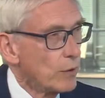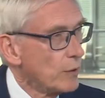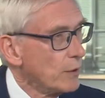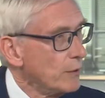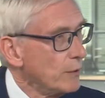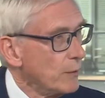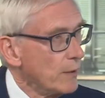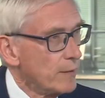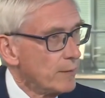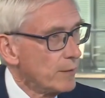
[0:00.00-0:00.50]
We're
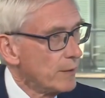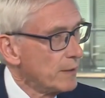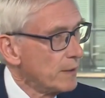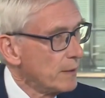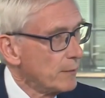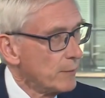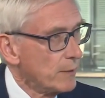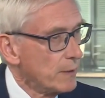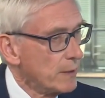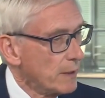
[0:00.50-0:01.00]
going to do
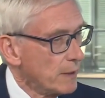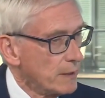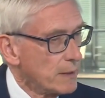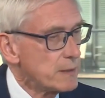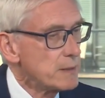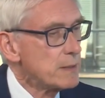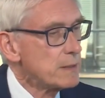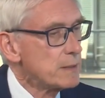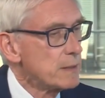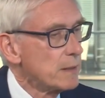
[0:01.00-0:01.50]
everything we can.
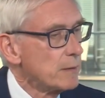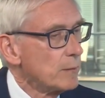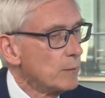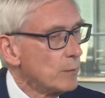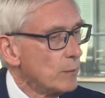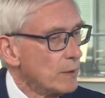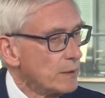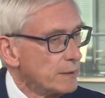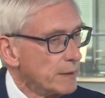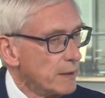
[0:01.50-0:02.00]
This is a
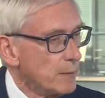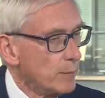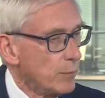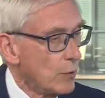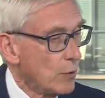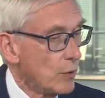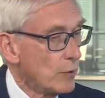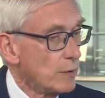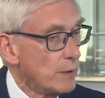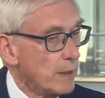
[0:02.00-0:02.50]
really
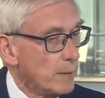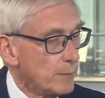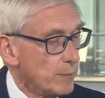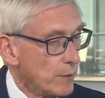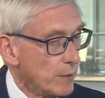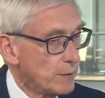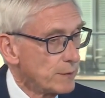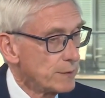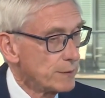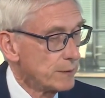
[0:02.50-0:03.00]
important and
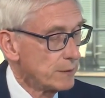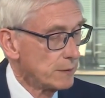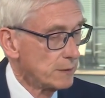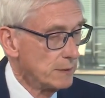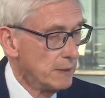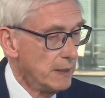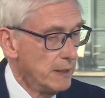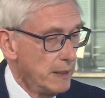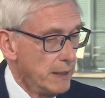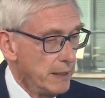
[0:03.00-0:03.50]

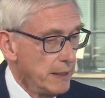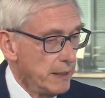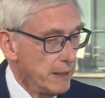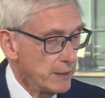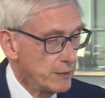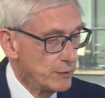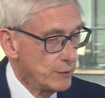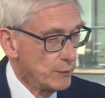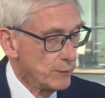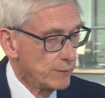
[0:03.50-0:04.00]
personal
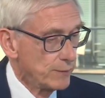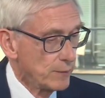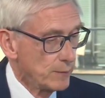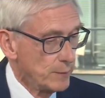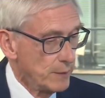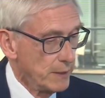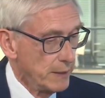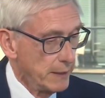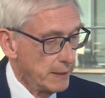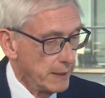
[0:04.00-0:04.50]
issue for
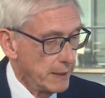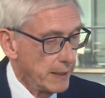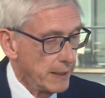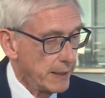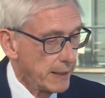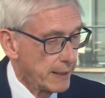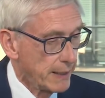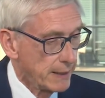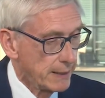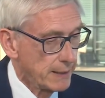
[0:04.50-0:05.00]
me,
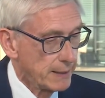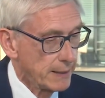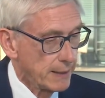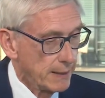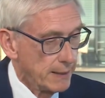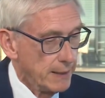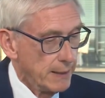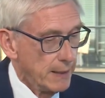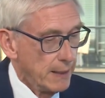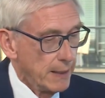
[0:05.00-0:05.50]
and
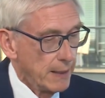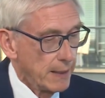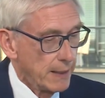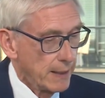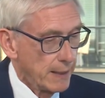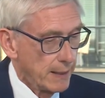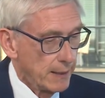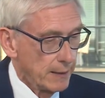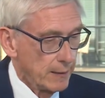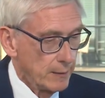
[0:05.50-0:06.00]

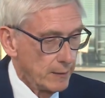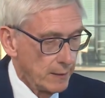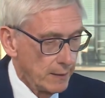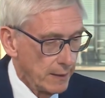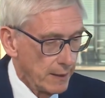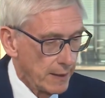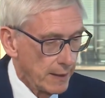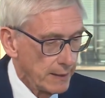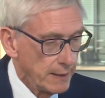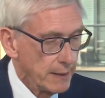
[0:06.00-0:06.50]

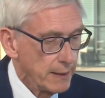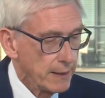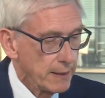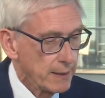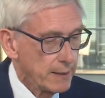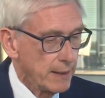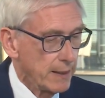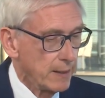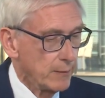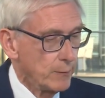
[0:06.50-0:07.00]
the
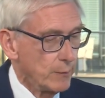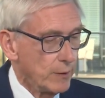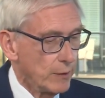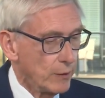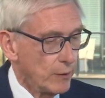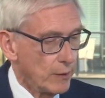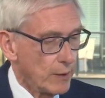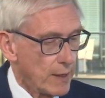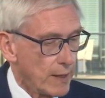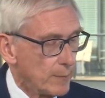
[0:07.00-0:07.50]
idea that
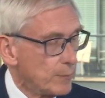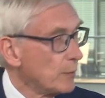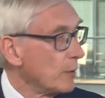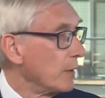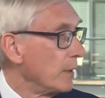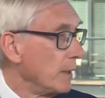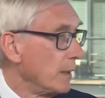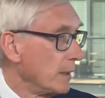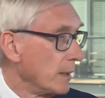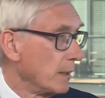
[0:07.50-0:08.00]
we're
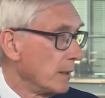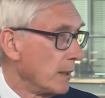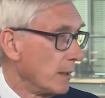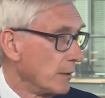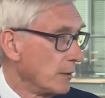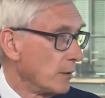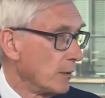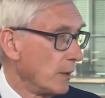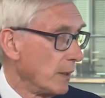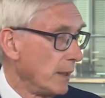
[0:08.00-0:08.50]
operating
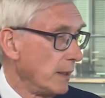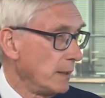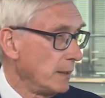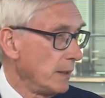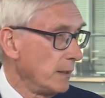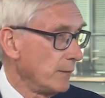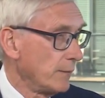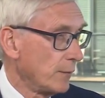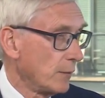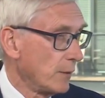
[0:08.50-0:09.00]
under an
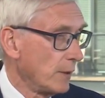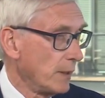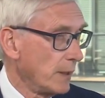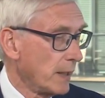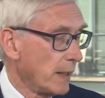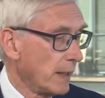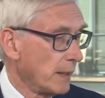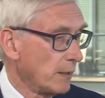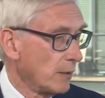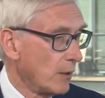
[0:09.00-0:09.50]

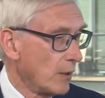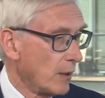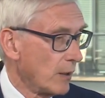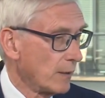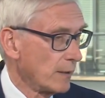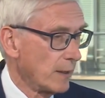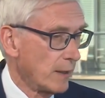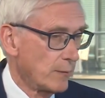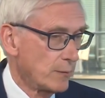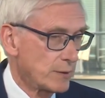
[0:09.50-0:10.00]
1849
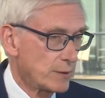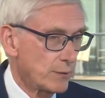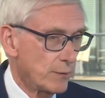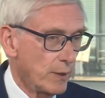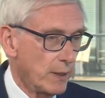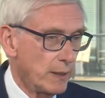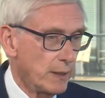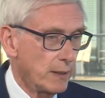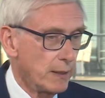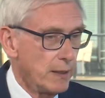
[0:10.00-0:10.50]
law that was
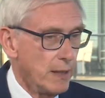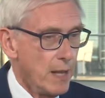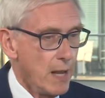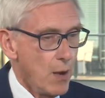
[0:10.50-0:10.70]
created